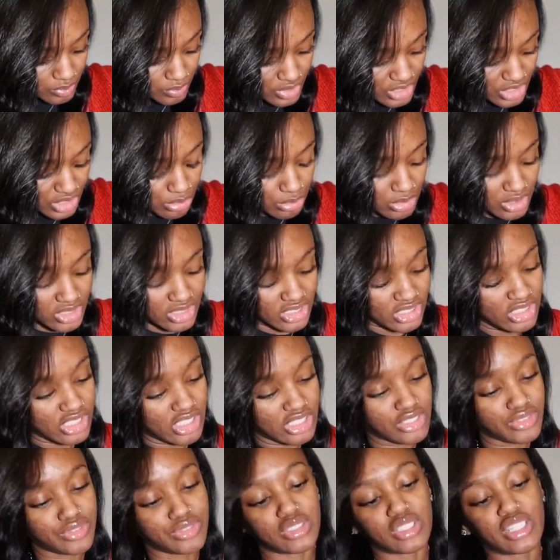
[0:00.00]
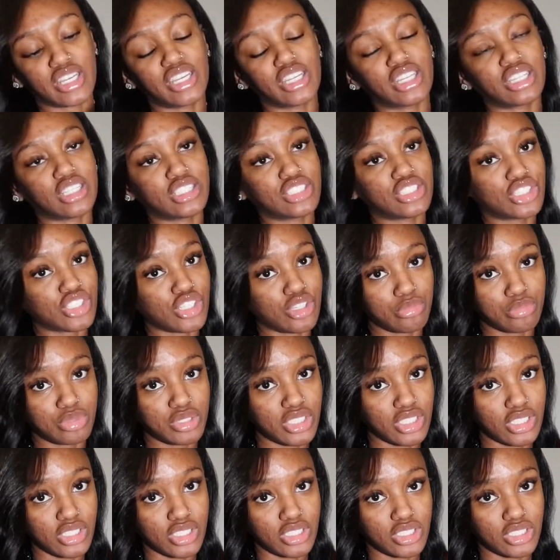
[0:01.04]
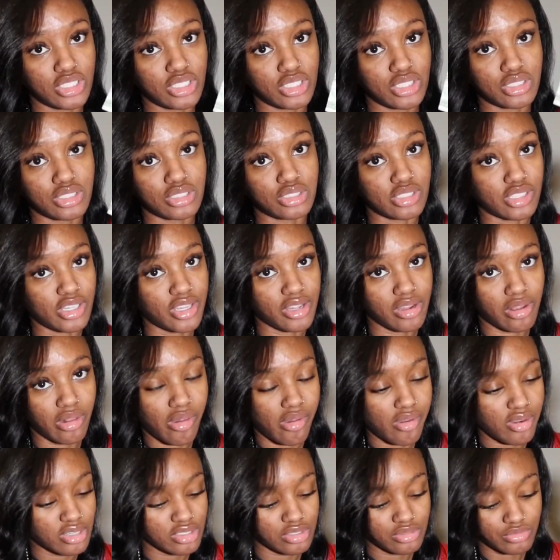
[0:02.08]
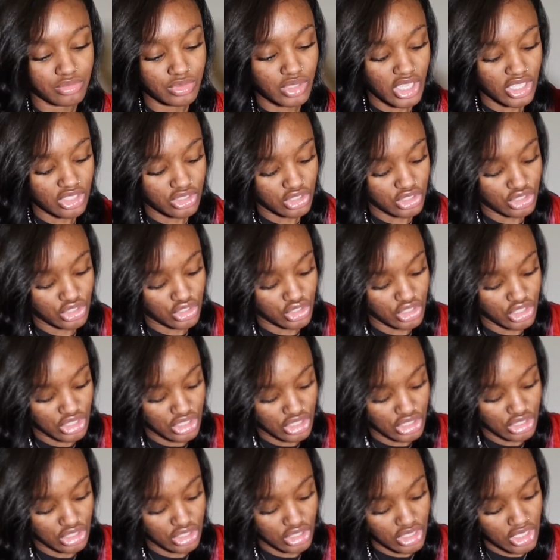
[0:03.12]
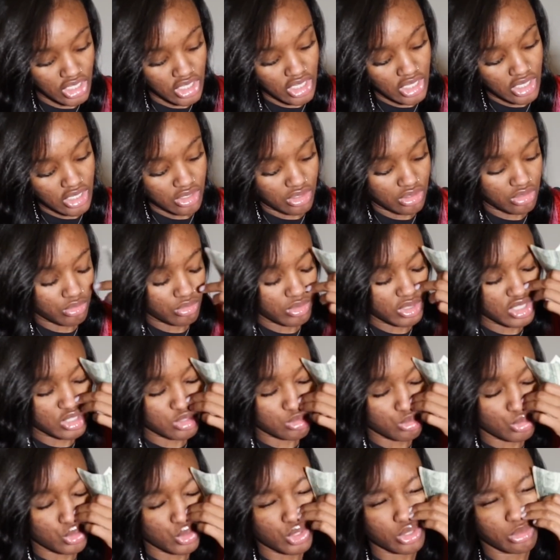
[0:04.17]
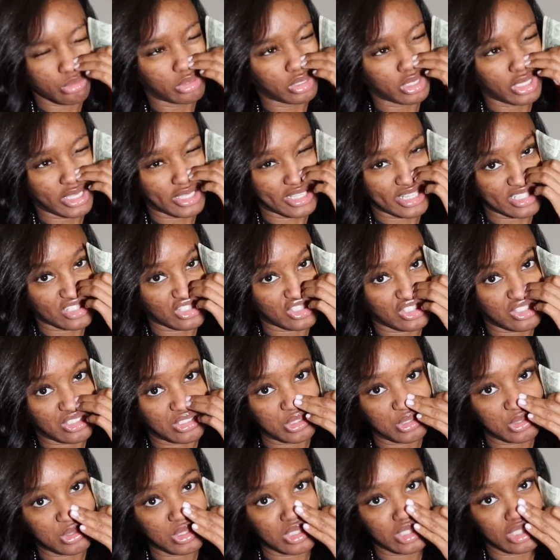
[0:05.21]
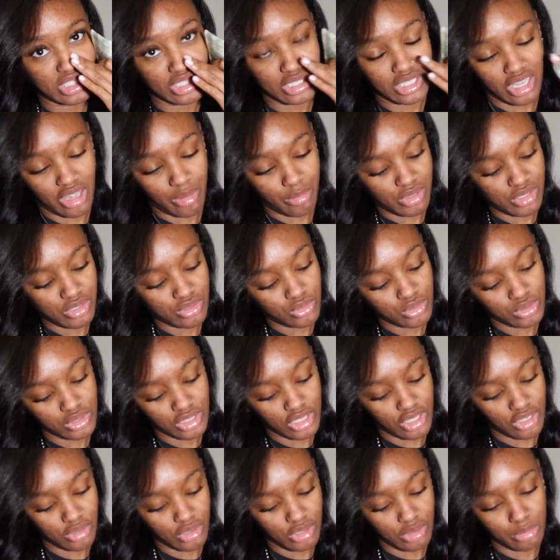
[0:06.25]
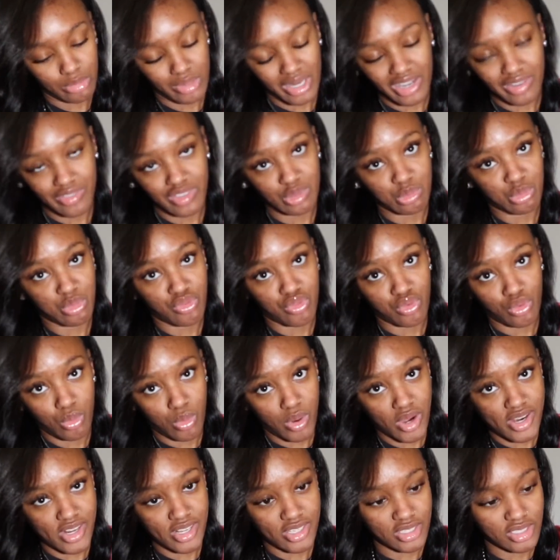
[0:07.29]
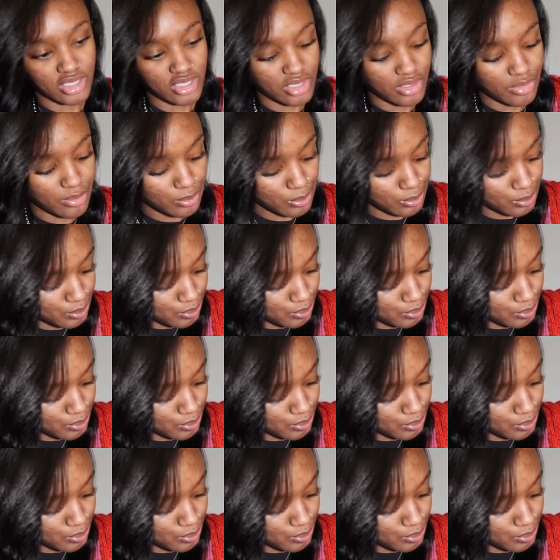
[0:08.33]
This money is for like chump change. Like, I just, this is, there was more, but like I just used it. I be wanting to get breakfast before work and stuff.